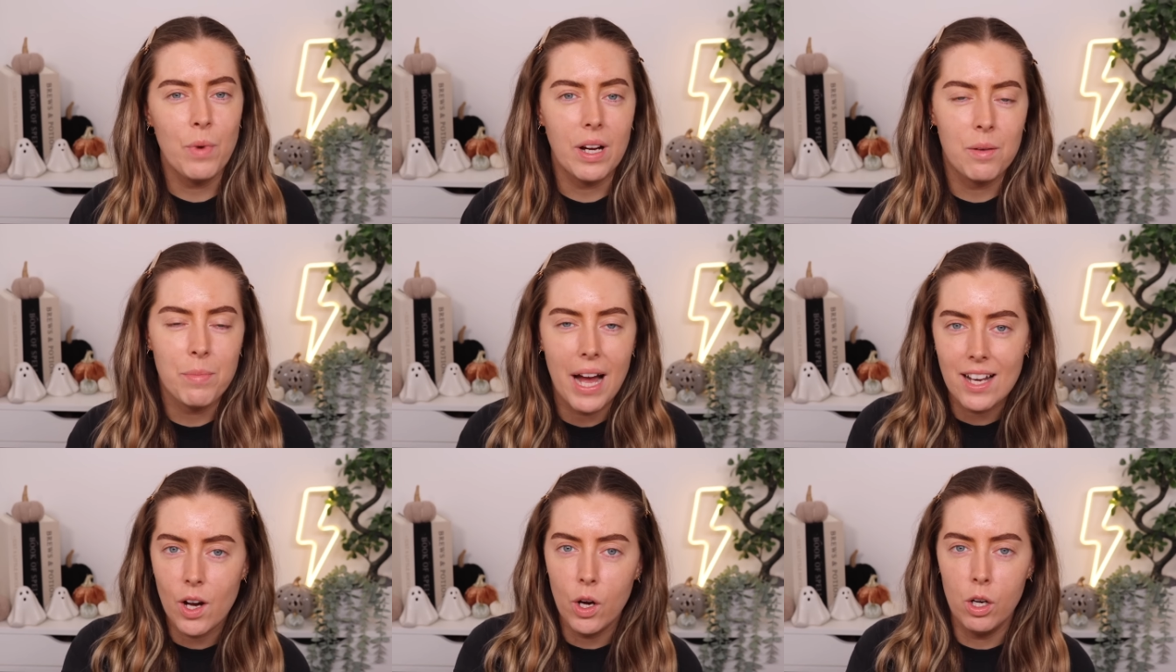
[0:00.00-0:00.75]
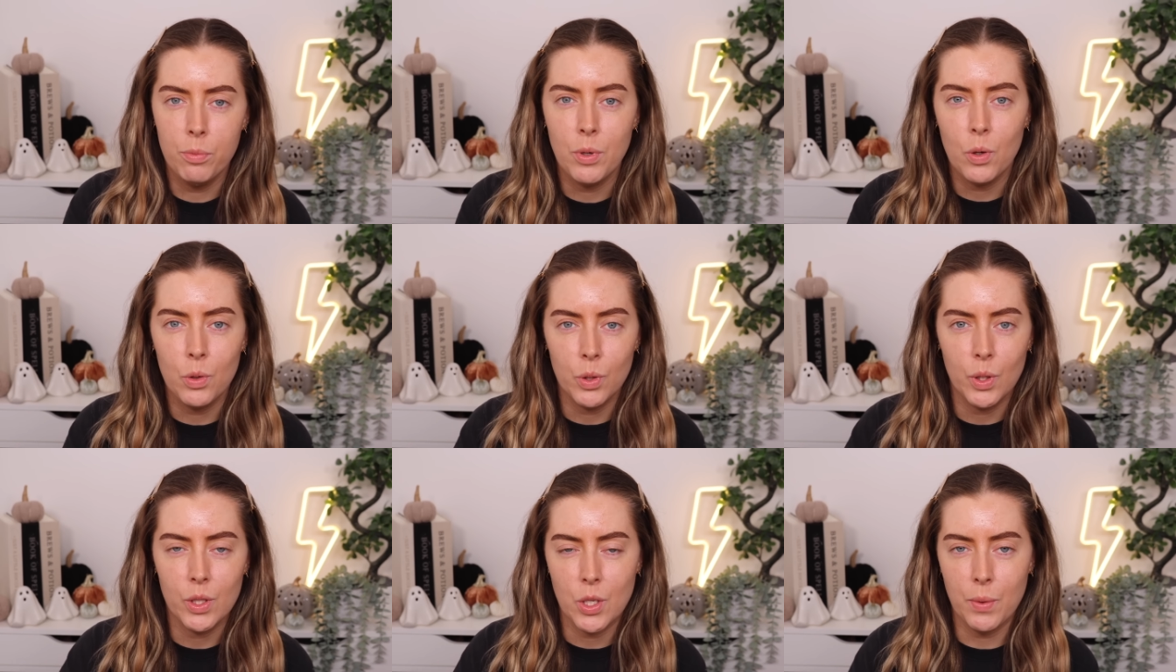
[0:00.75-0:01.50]
welcome back. I hope you're
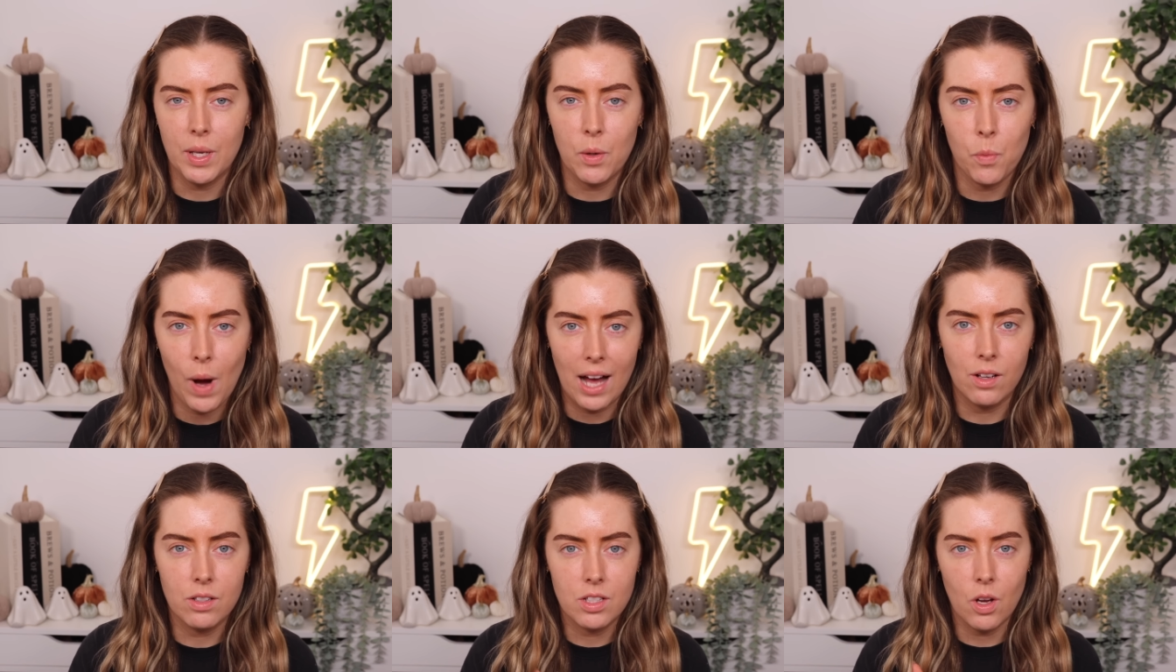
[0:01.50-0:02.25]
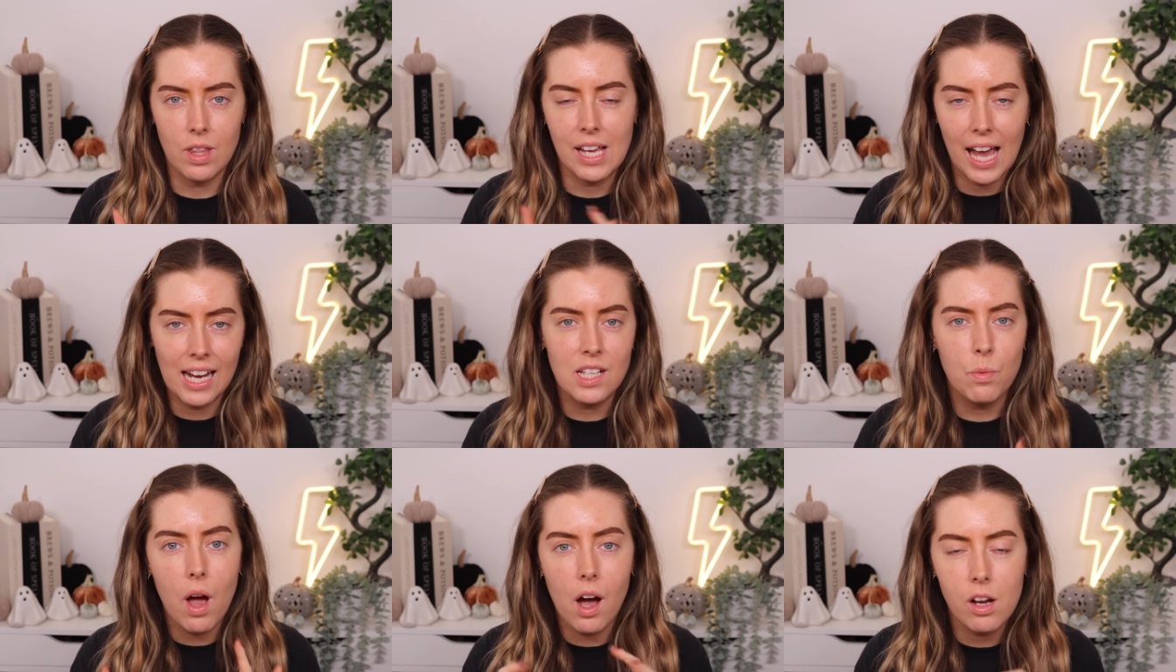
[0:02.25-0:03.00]
all doing well. So, the case
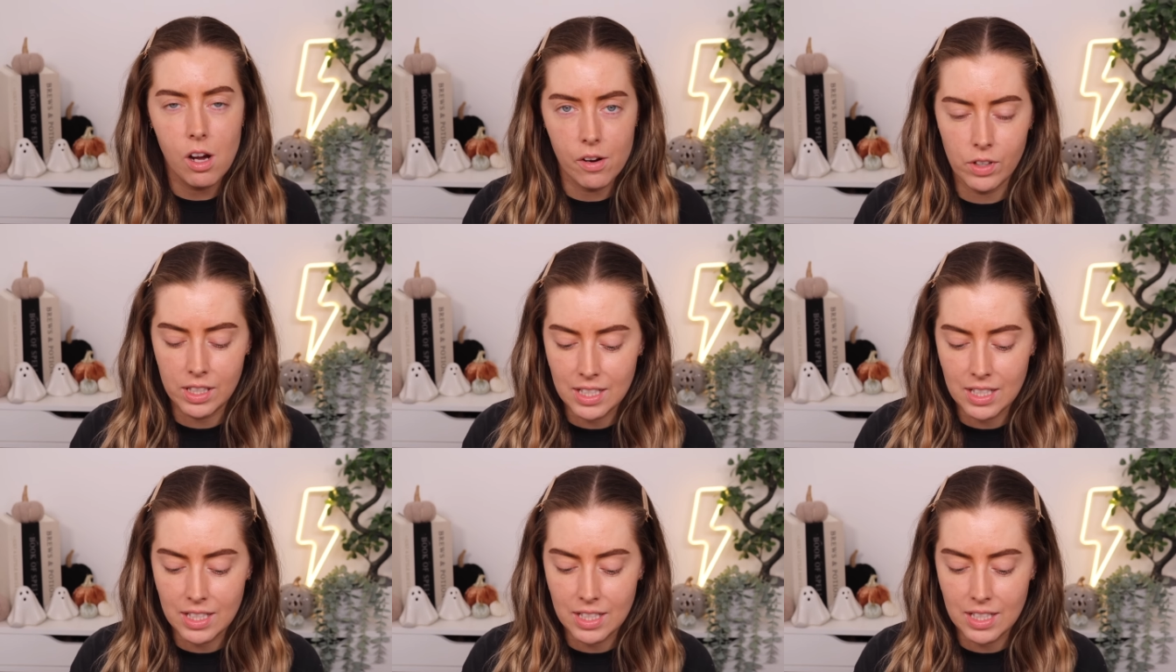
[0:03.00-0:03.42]
we are covering